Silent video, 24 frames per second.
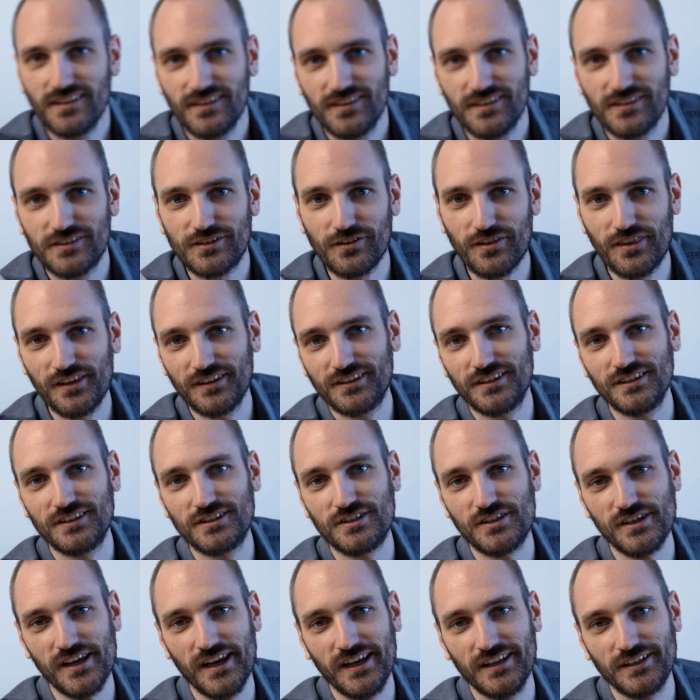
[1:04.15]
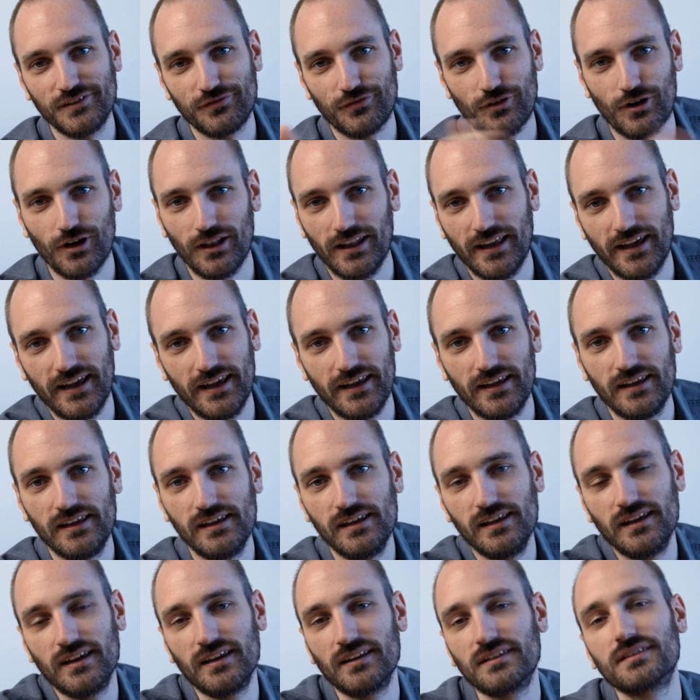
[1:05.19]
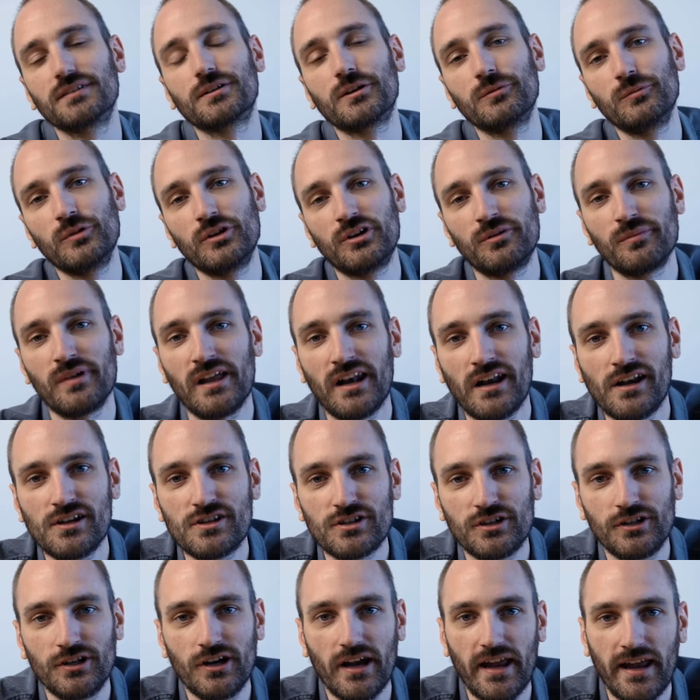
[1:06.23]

So this is Jace Varlet. He is a community manager